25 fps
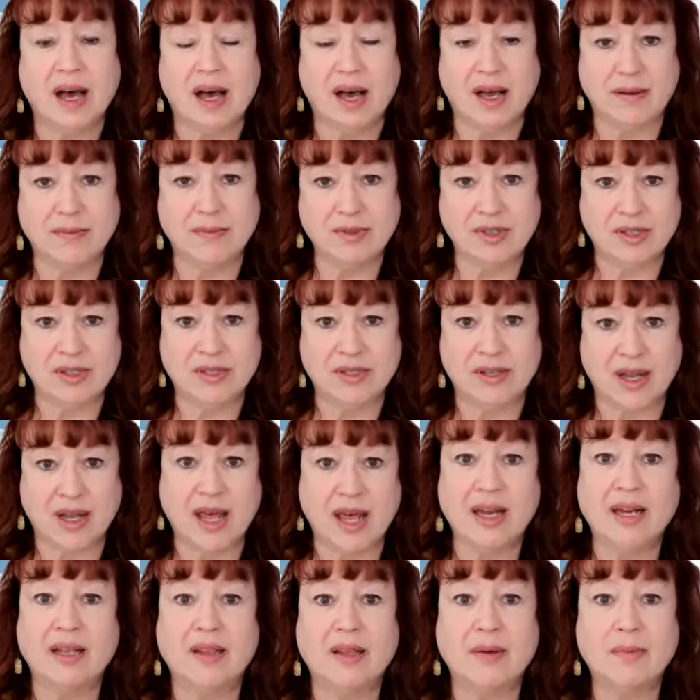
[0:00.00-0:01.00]
I'm just
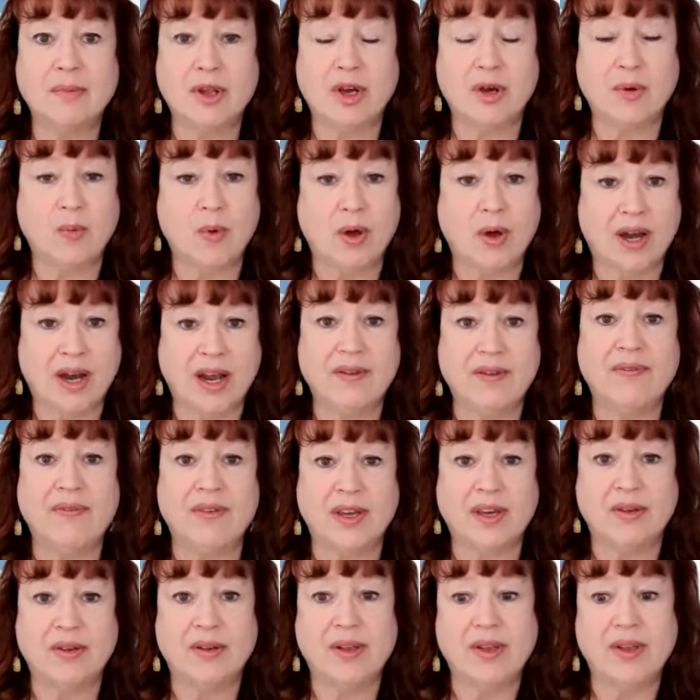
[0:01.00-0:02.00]
letting them know what I
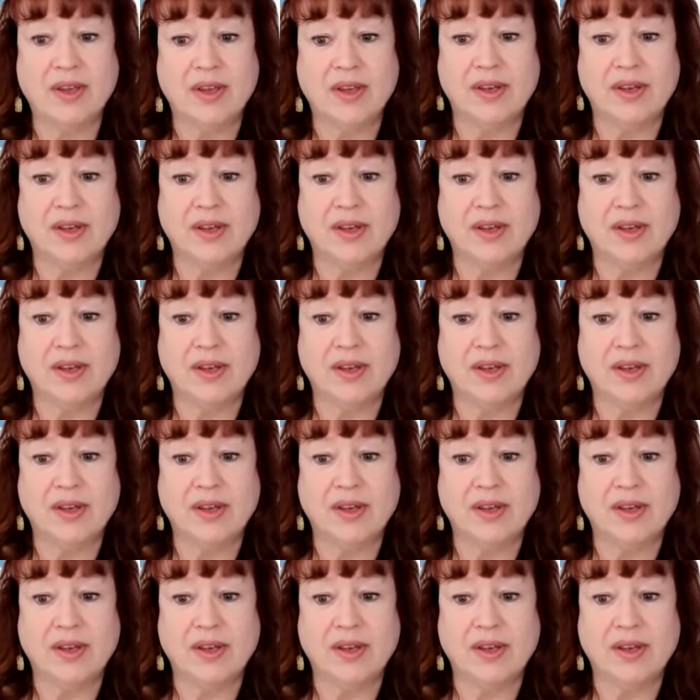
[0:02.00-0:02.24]
feel.